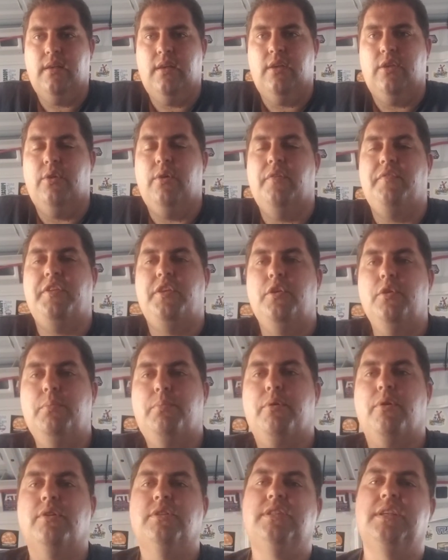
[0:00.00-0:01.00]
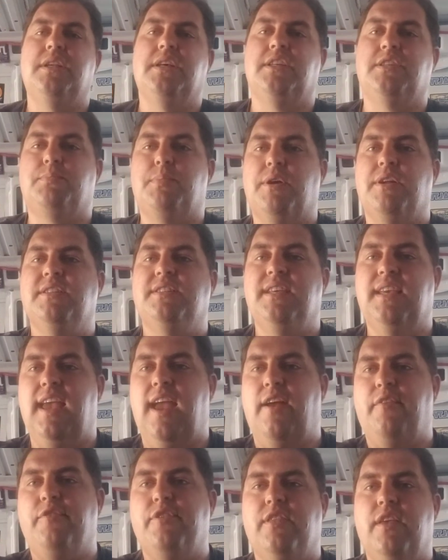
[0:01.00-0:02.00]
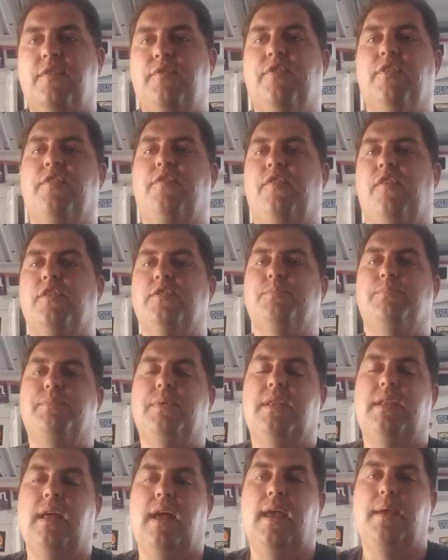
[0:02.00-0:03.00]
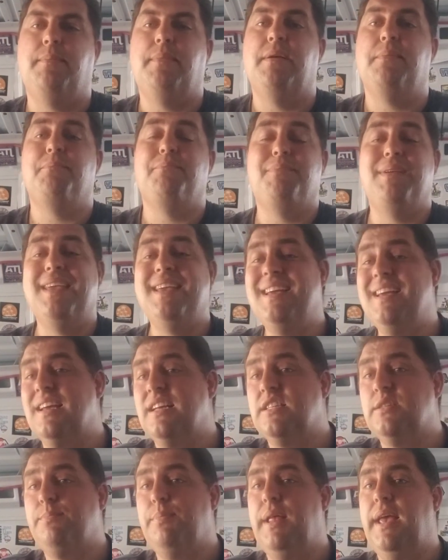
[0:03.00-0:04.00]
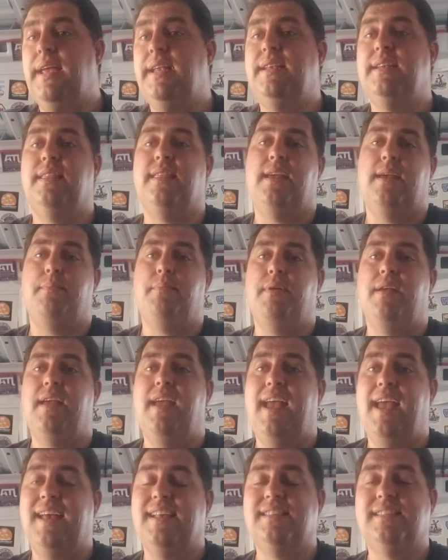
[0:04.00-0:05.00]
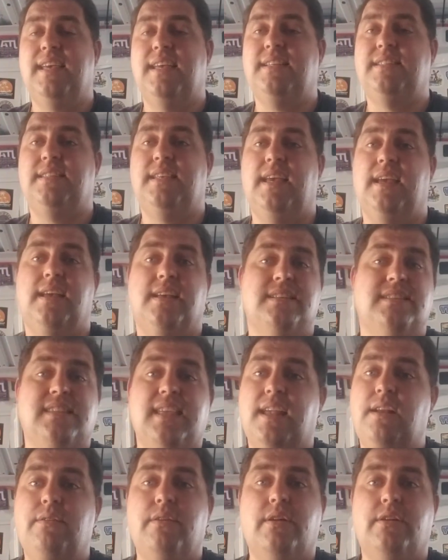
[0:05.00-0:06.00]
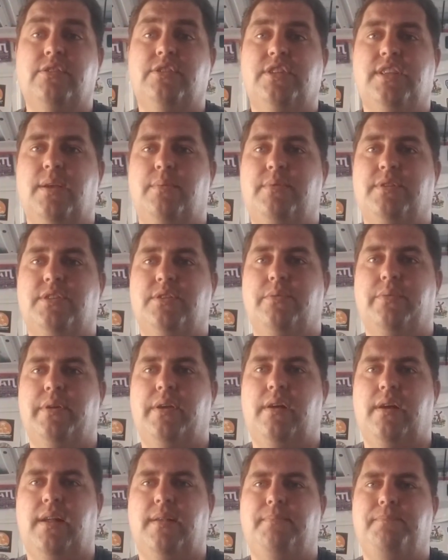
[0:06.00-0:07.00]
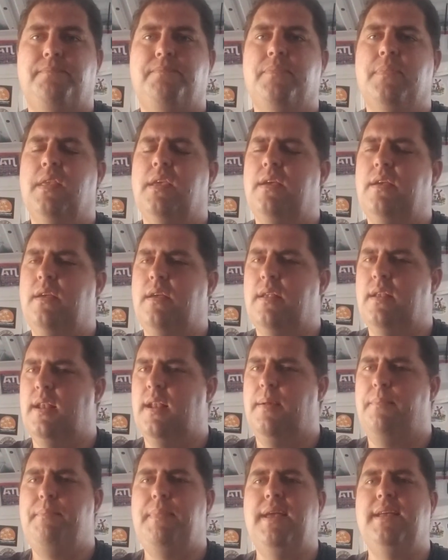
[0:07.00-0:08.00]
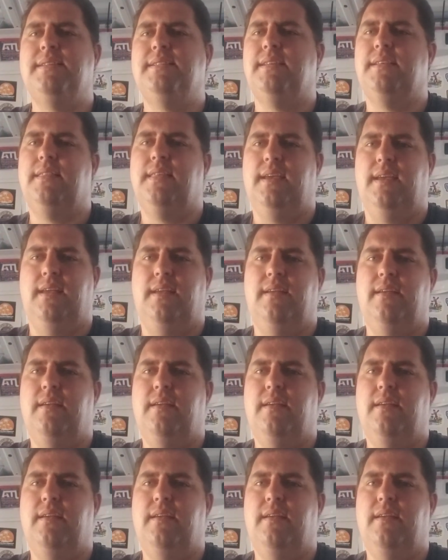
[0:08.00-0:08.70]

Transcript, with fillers: you have a new person experiencing everything for the first time, being explained to them as they see it because they don't understand what's going on. Amazing thing.